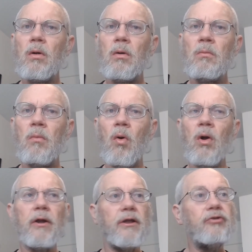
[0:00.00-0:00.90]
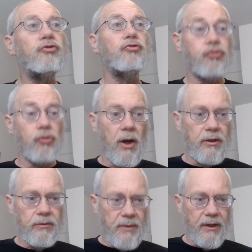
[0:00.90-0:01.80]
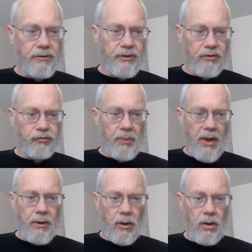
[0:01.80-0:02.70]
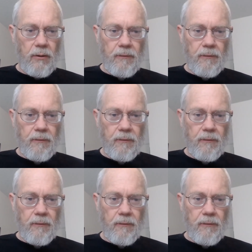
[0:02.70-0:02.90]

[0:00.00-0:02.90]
more into trying to make things better.